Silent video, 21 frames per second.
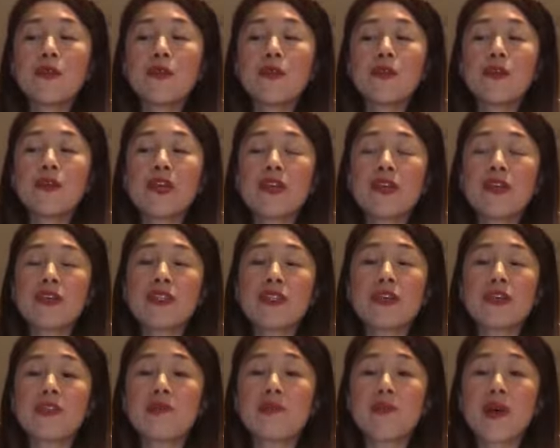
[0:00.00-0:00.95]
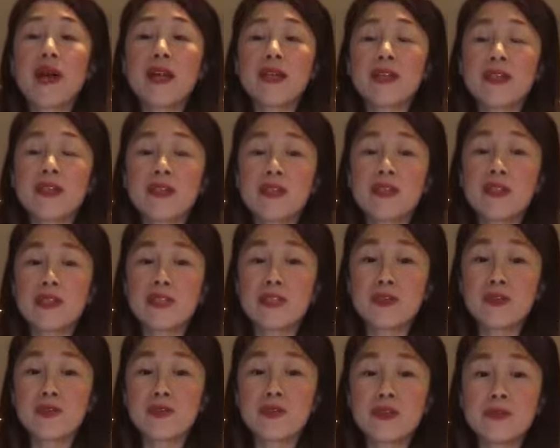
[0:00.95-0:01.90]
Bringing yourself back into this
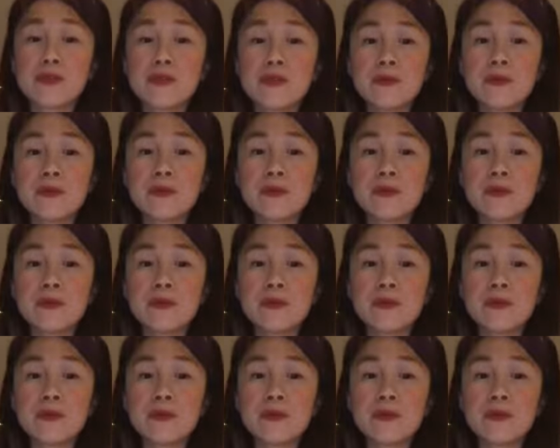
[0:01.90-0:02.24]
room.